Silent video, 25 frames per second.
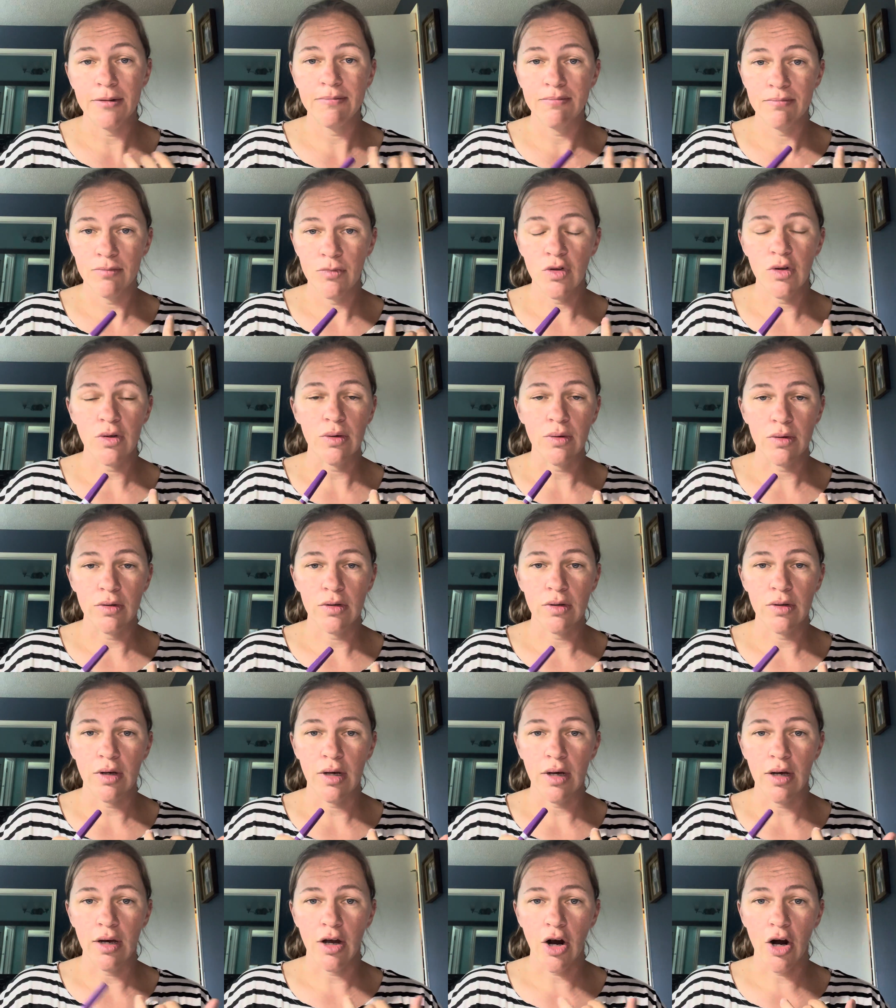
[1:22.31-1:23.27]
So
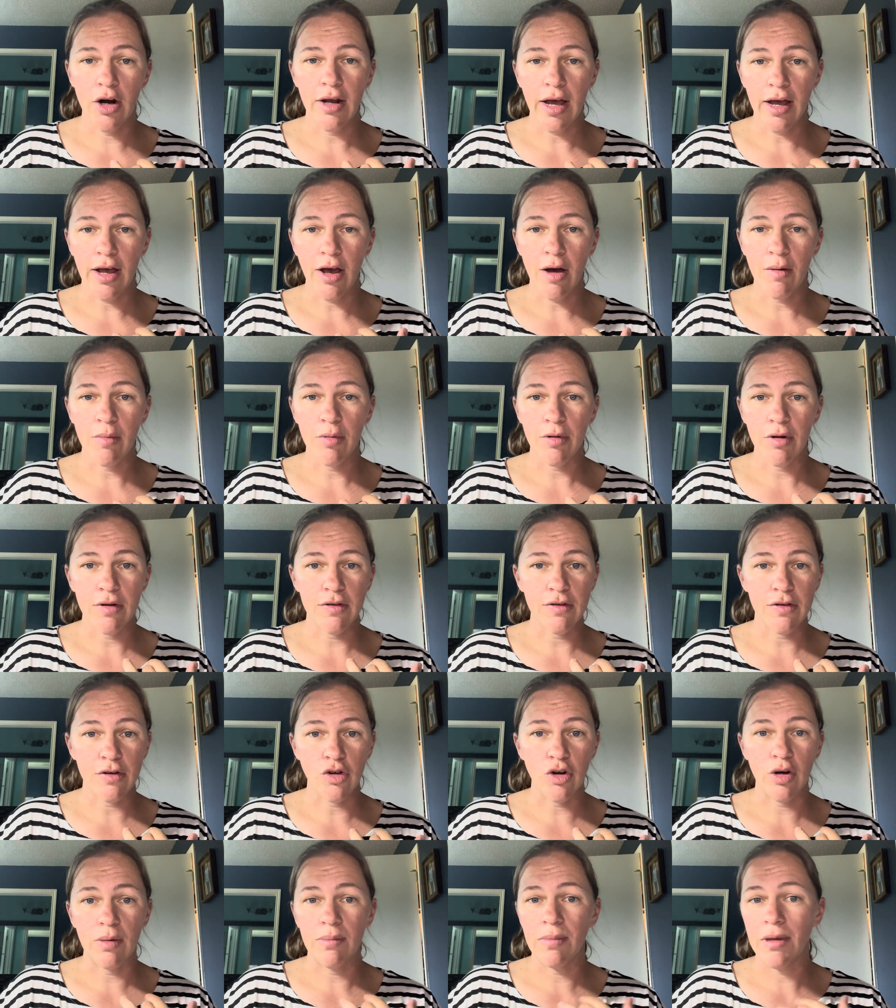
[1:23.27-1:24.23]
cardiac output is a
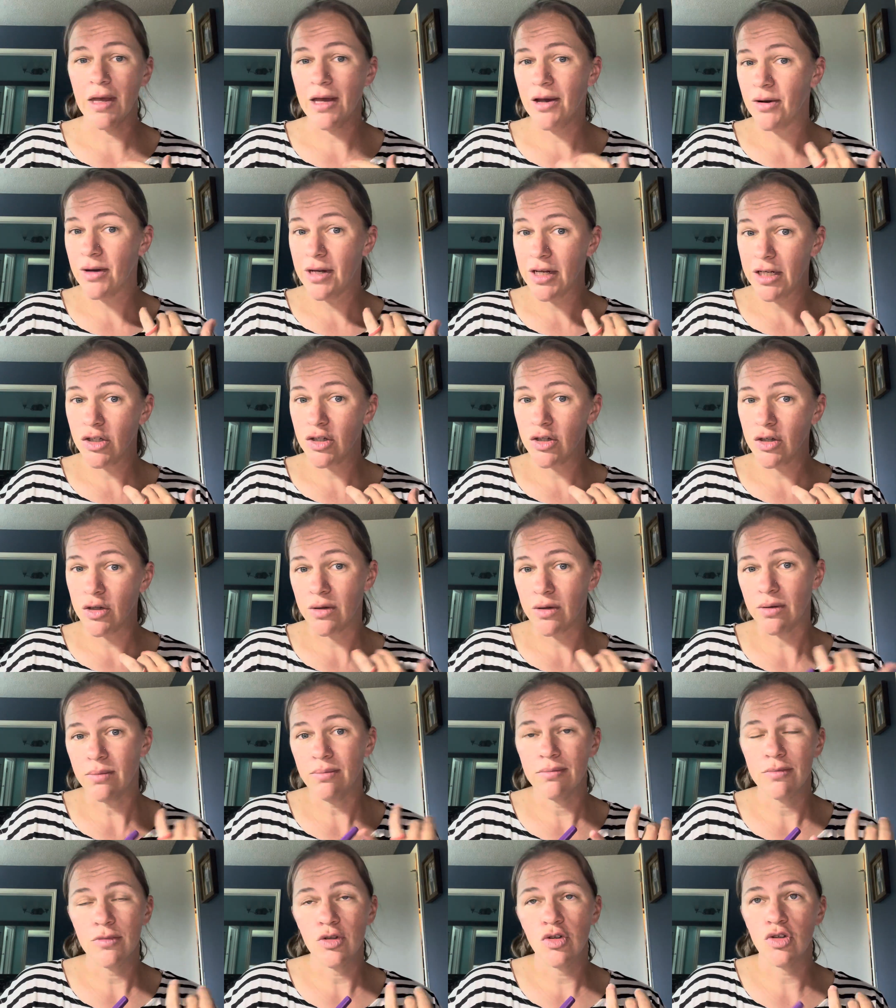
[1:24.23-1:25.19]
term that you need to know.
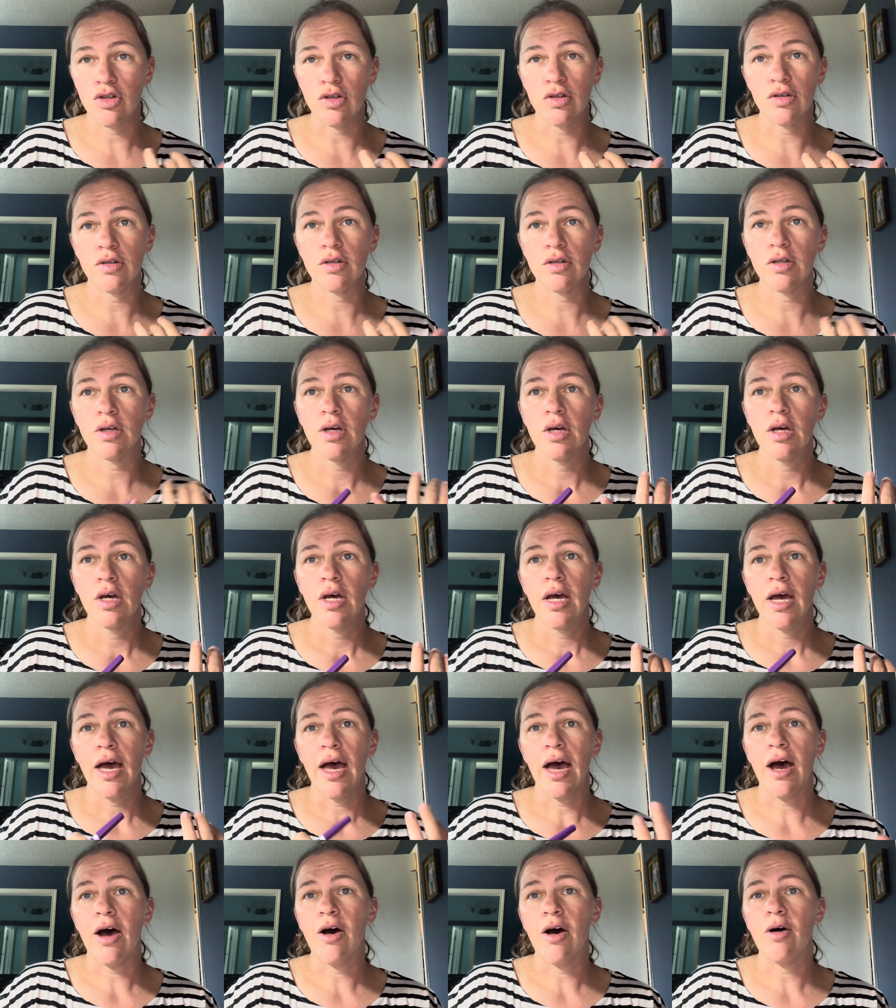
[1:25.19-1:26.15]
It's just
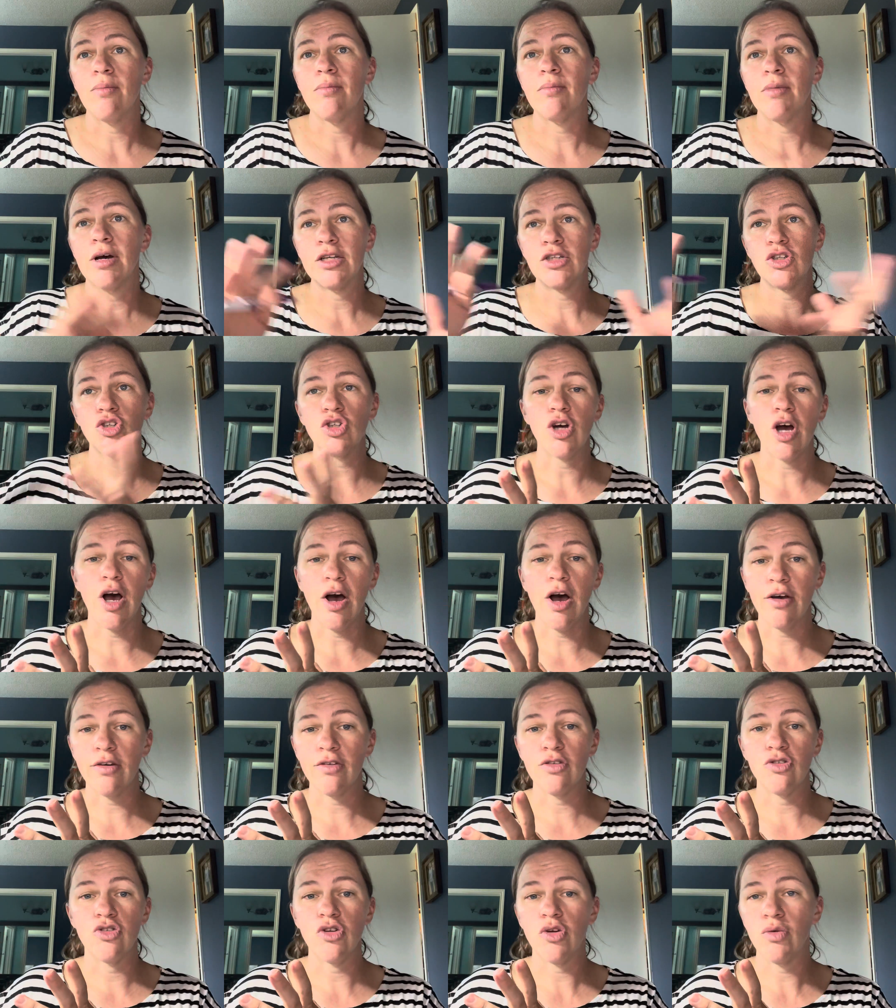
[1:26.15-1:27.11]
how much
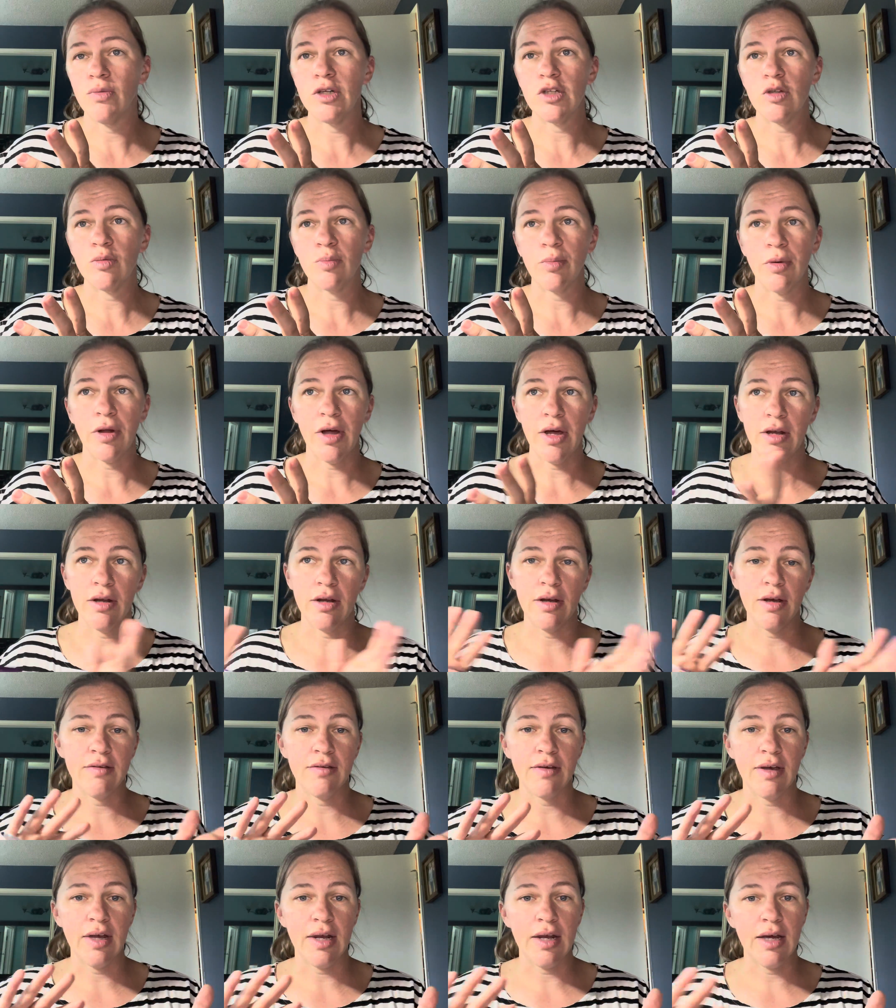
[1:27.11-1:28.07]
oxygen-rich blood
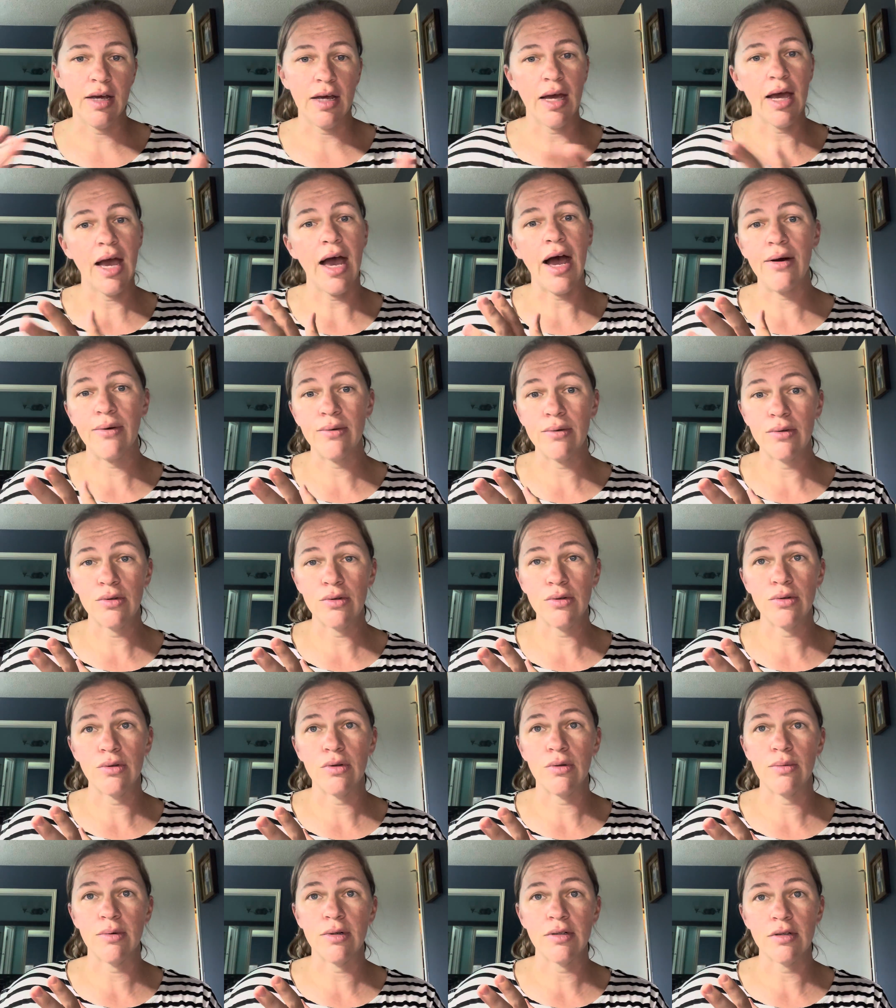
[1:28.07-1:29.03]
is getting out to
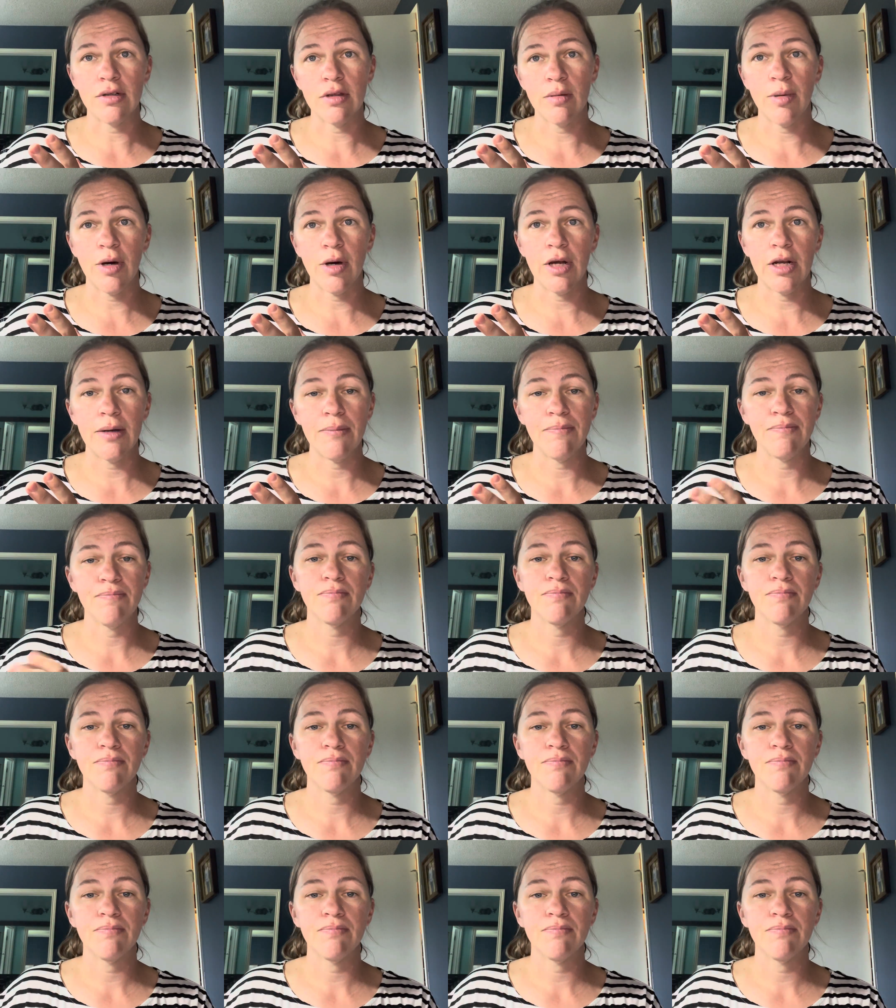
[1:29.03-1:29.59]
the rest of the body.